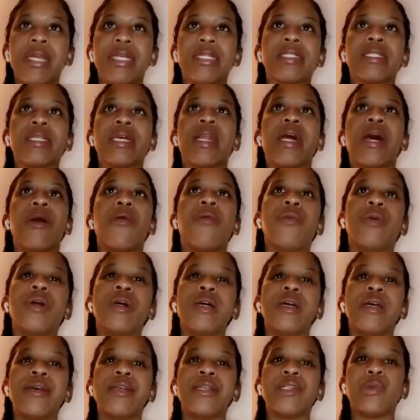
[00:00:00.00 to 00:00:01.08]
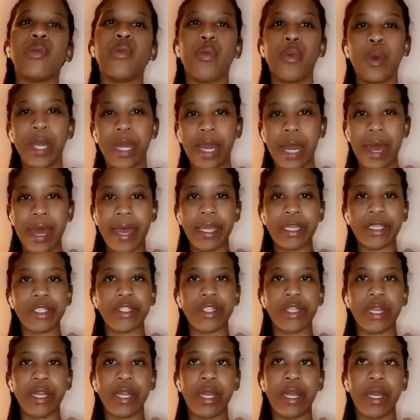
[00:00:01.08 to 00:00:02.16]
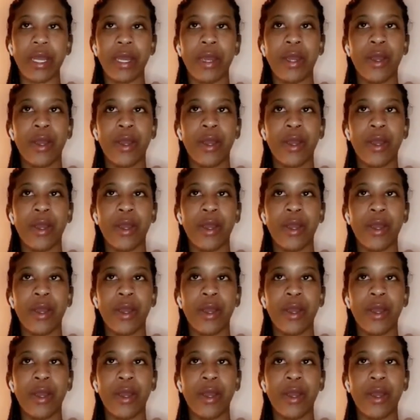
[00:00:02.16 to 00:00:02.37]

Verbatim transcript: that I was when I actually